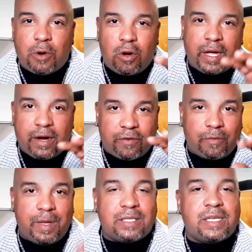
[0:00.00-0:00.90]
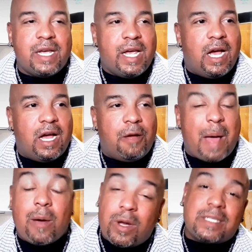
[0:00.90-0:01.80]
small increments.
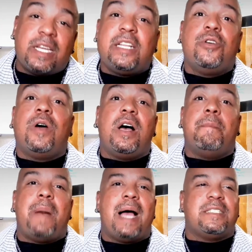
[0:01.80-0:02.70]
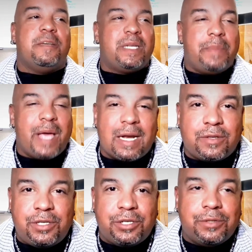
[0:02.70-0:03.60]
I was going to do an unboxing, but to be
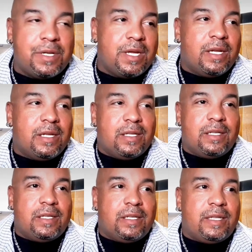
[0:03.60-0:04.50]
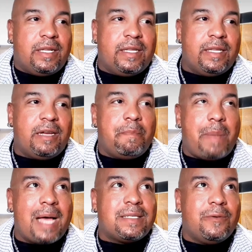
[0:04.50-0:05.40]
honest with you, the
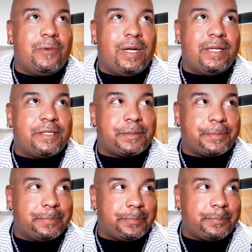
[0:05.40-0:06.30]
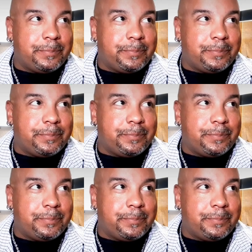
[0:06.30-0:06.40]
unboxing was,